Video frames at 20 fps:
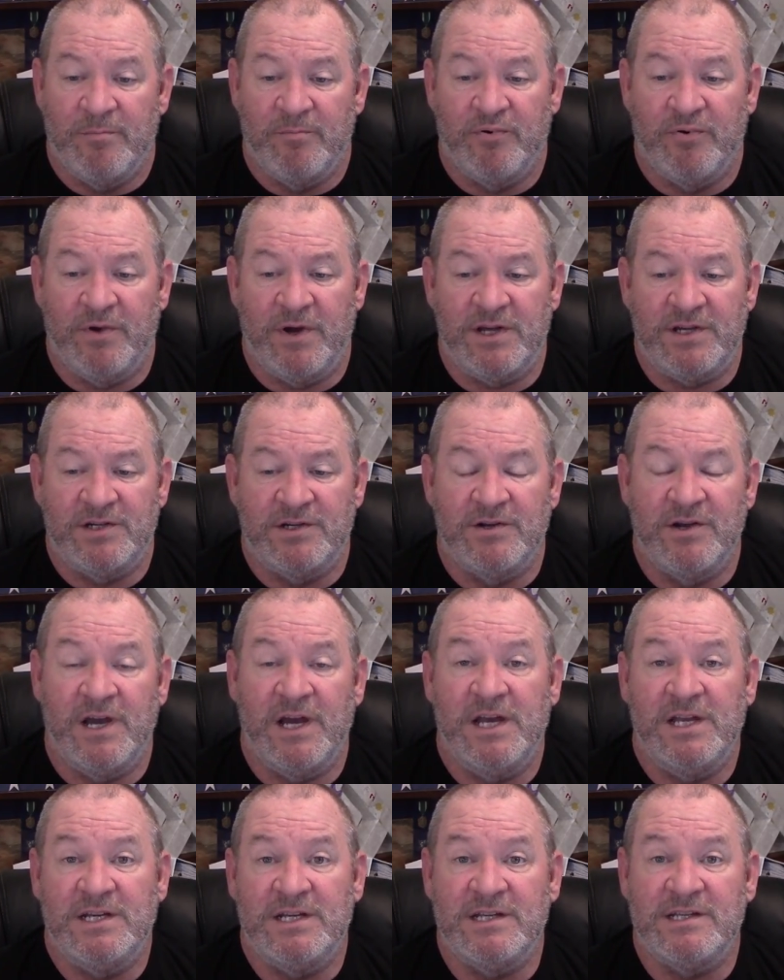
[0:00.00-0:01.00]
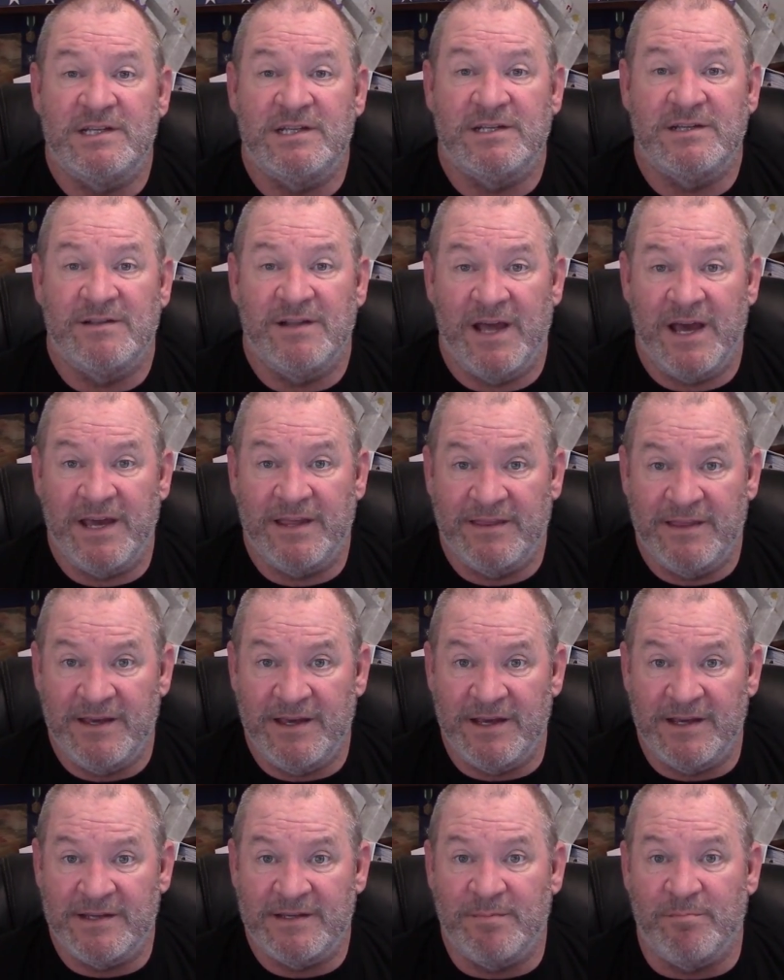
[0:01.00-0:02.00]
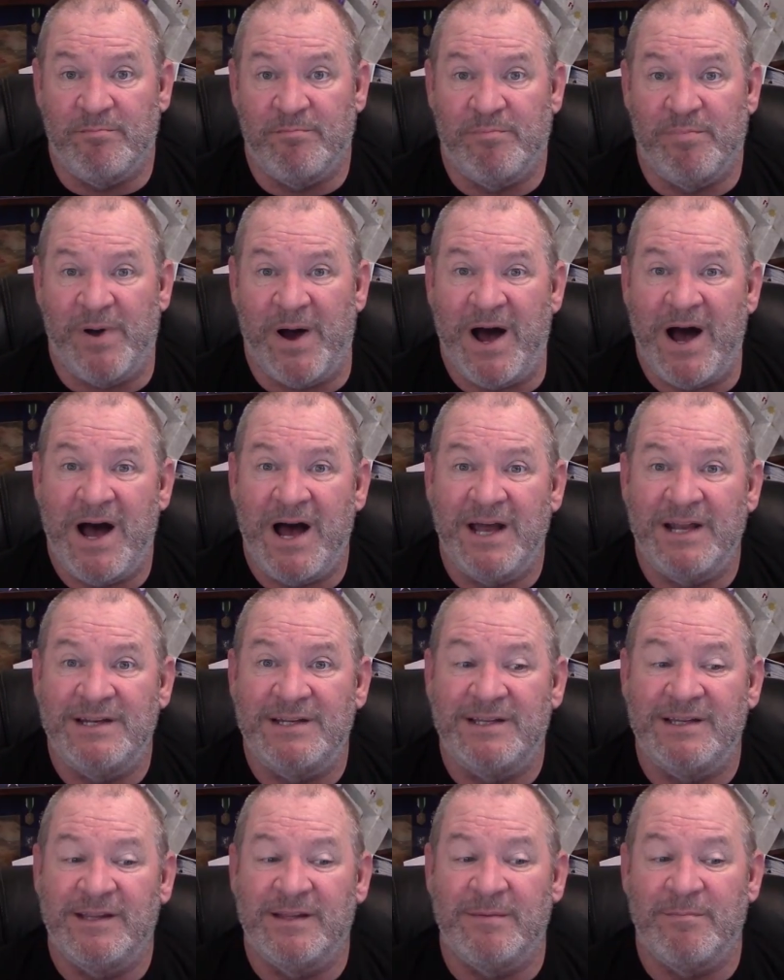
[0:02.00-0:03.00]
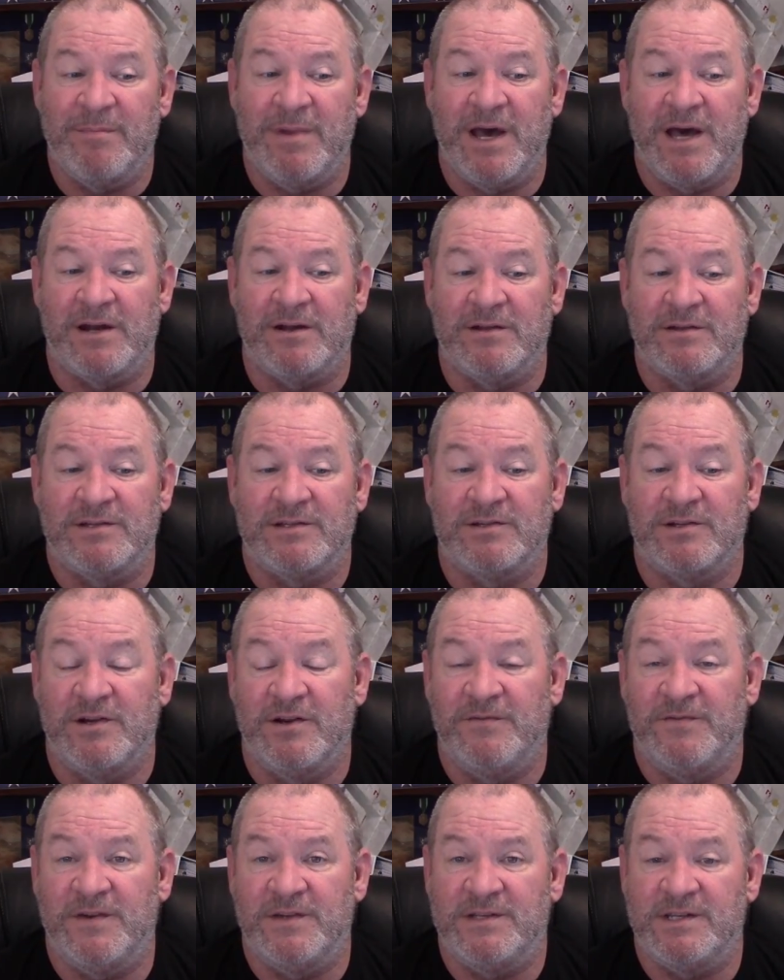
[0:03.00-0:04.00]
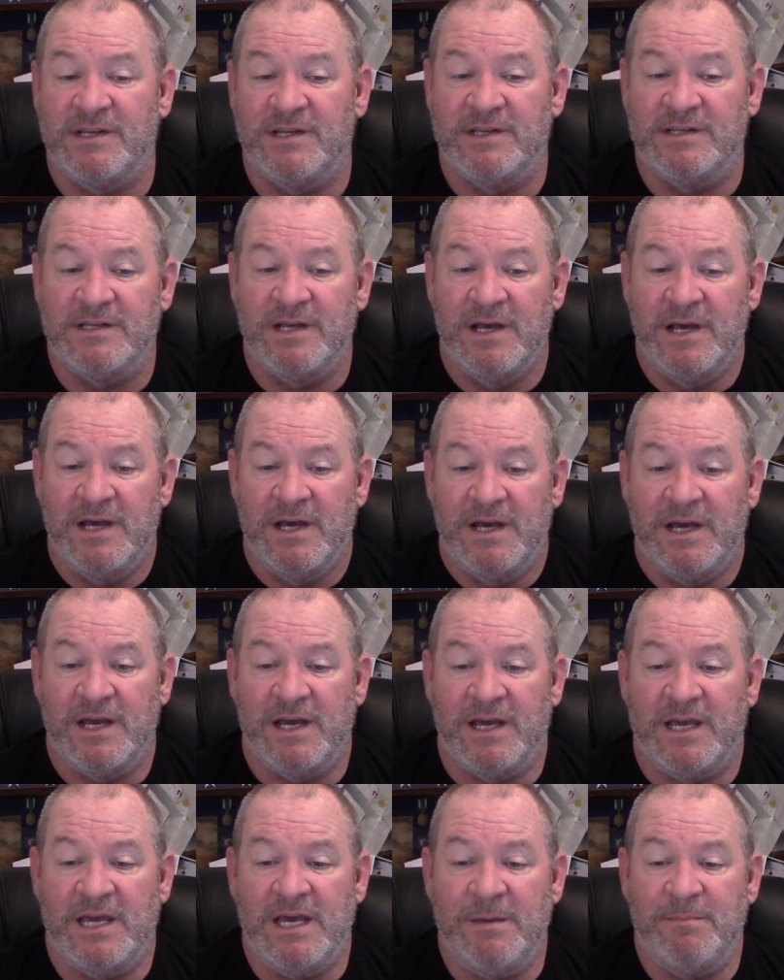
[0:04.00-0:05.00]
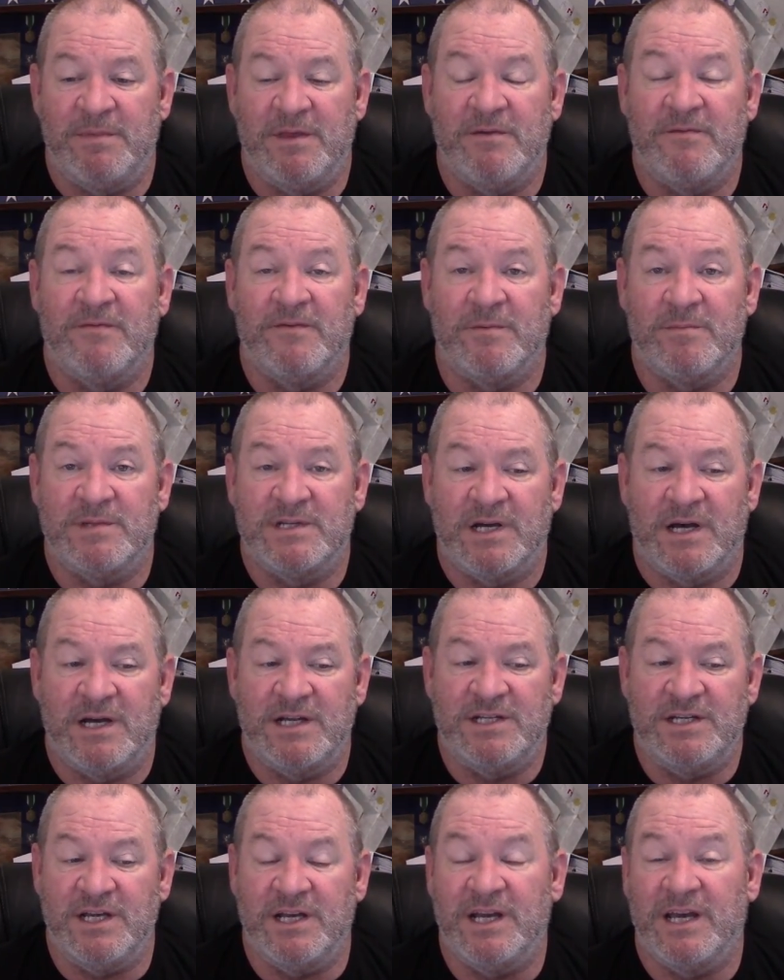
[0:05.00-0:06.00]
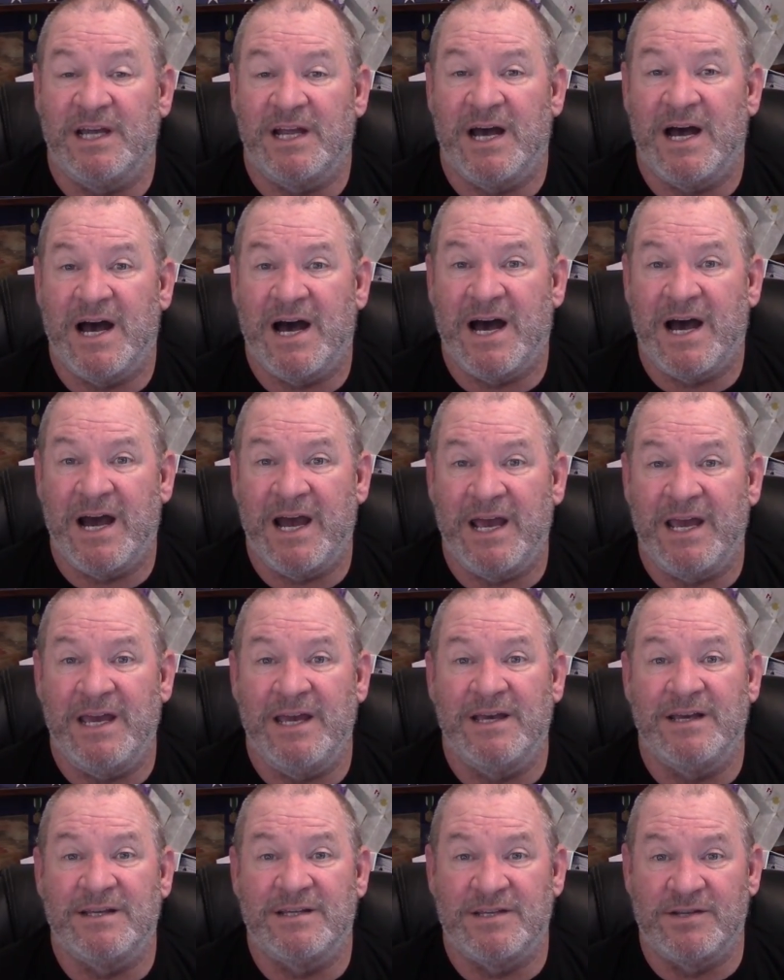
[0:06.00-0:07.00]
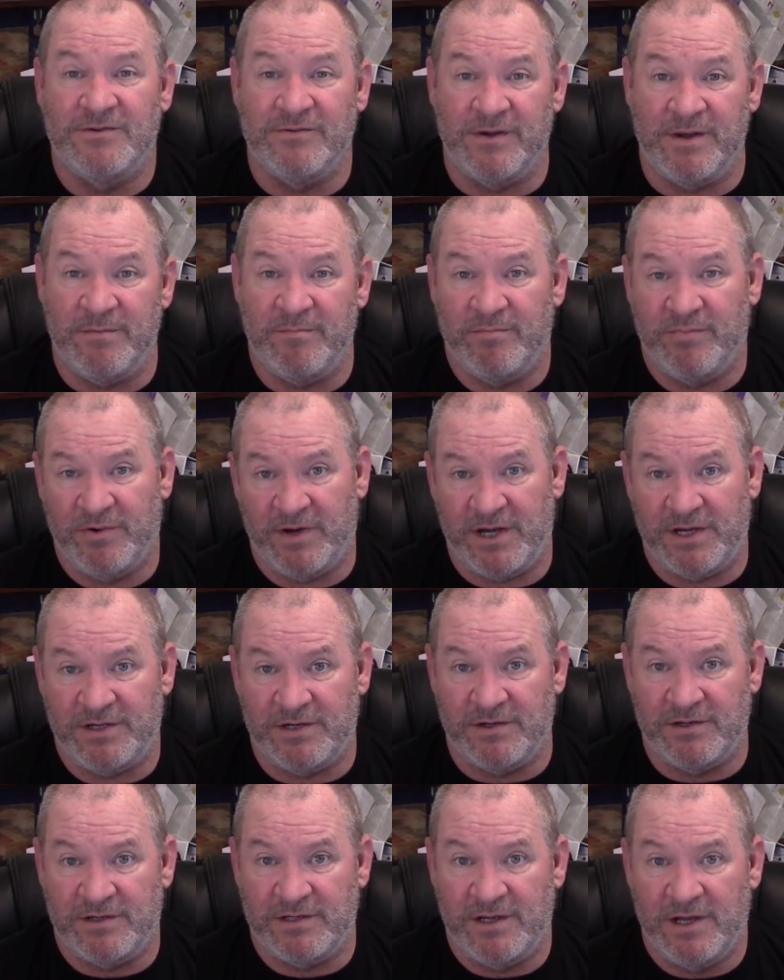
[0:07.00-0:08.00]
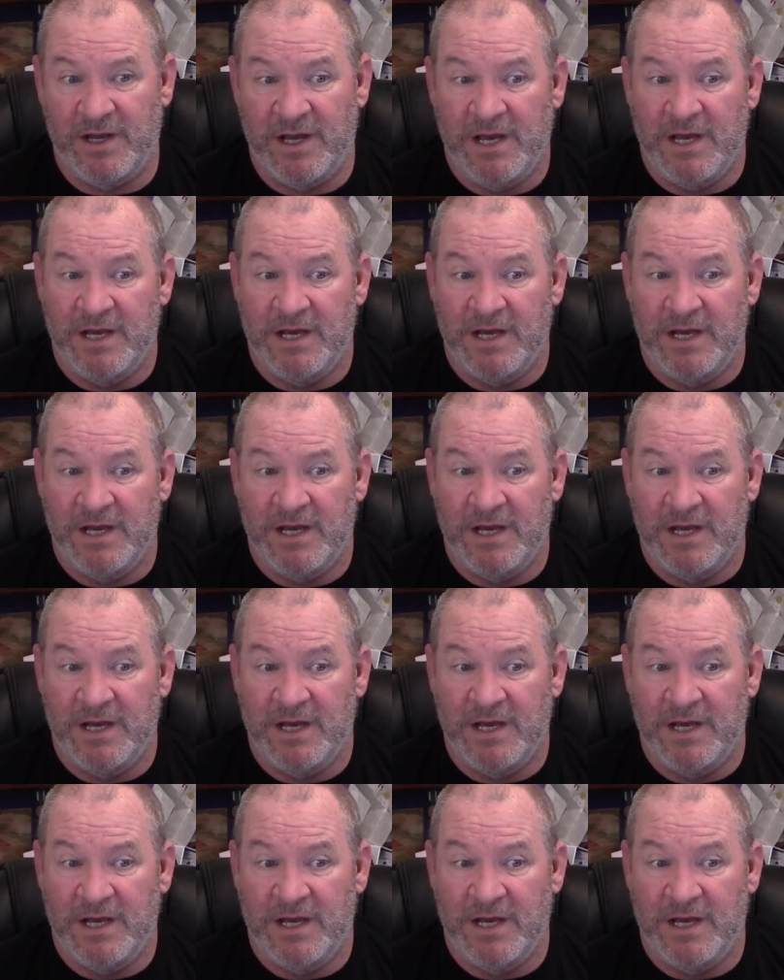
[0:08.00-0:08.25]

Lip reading: Pressure agents like this bond to the metal surfaces and keep them from touching at high extreme pressures.